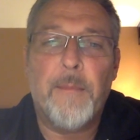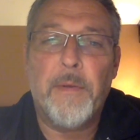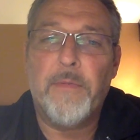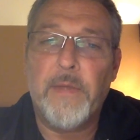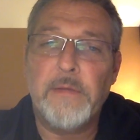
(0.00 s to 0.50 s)
I
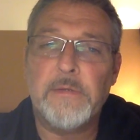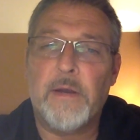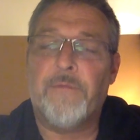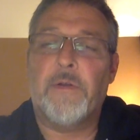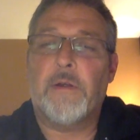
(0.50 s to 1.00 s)
mean,
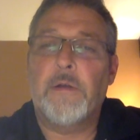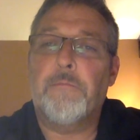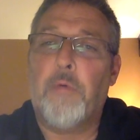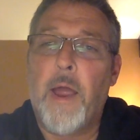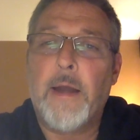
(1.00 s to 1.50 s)
if they're
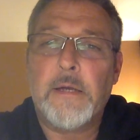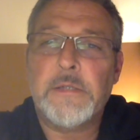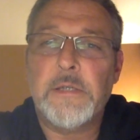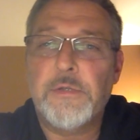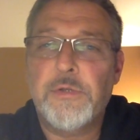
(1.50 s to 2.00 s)
good
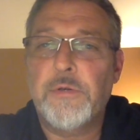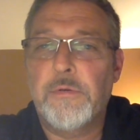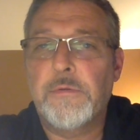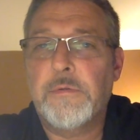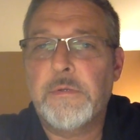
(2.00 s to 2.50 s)
practicing
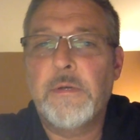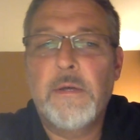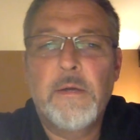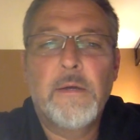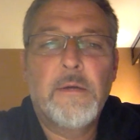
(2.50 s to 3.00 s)
Jews,
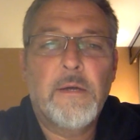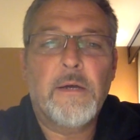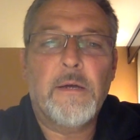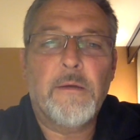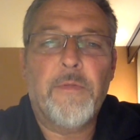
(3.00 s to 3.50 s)

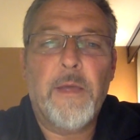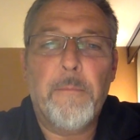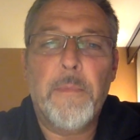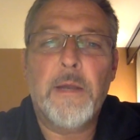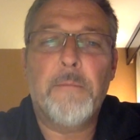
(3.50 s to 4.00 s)
they
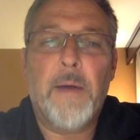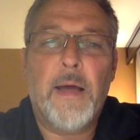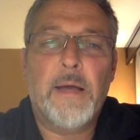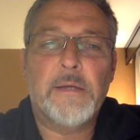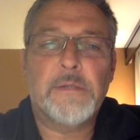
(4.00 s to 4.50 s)

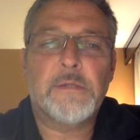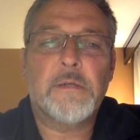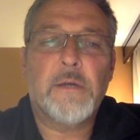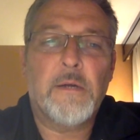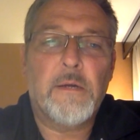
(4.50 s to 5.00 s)

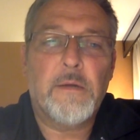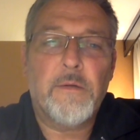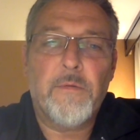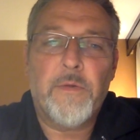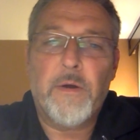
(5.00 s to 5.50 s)
minimized
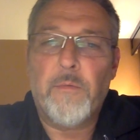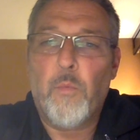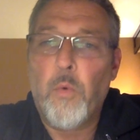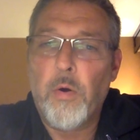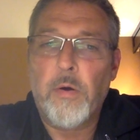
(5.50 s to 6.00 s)
their
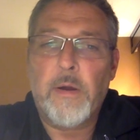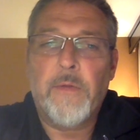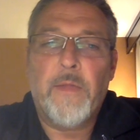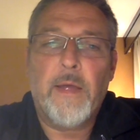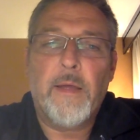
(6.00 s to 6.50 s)
work,
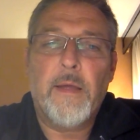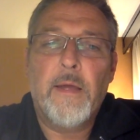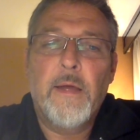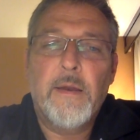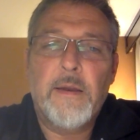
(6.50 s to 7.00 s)
and they
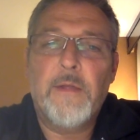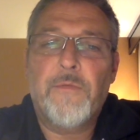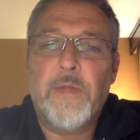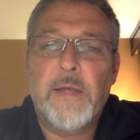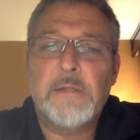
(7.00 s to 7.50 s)

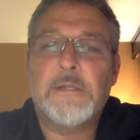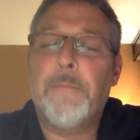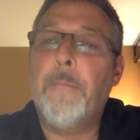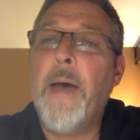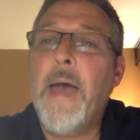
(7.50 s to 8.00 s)
did things to
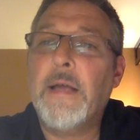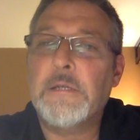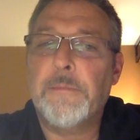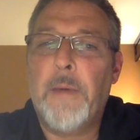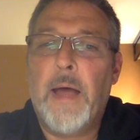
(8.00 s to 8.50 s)

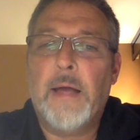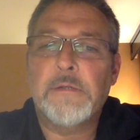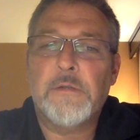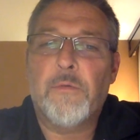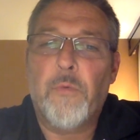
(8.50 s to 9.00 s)

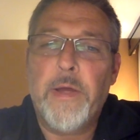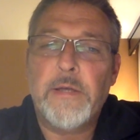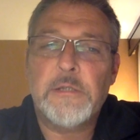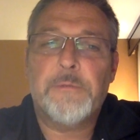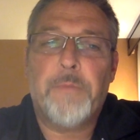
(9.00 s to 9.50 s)
maximize the
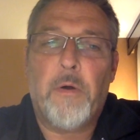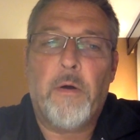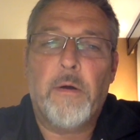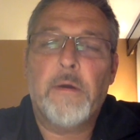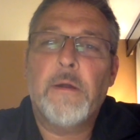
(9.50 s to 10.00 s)
rest
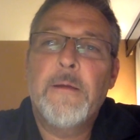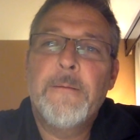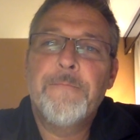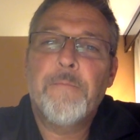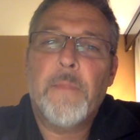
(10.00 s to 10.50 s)
part
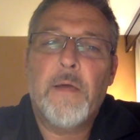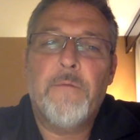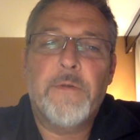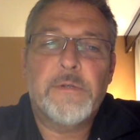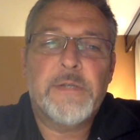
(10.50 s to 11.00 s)

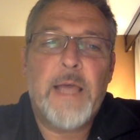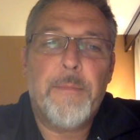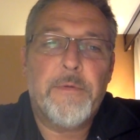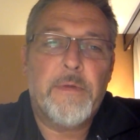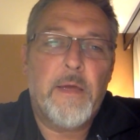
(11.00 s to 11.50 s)
of their
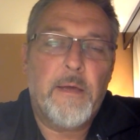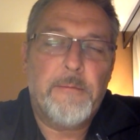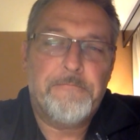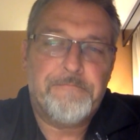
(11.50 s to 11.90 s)
Sabbath day.